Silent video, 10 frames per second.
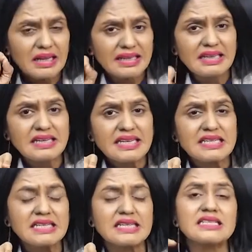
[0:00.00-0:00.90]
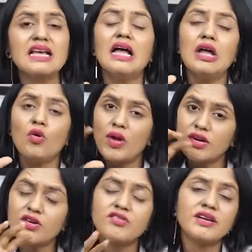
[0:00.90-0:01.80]
The reason is, when
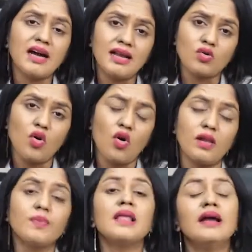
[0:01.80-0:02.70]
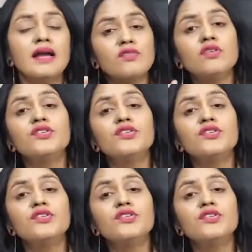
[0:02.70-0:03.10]
you drink alcohol, it will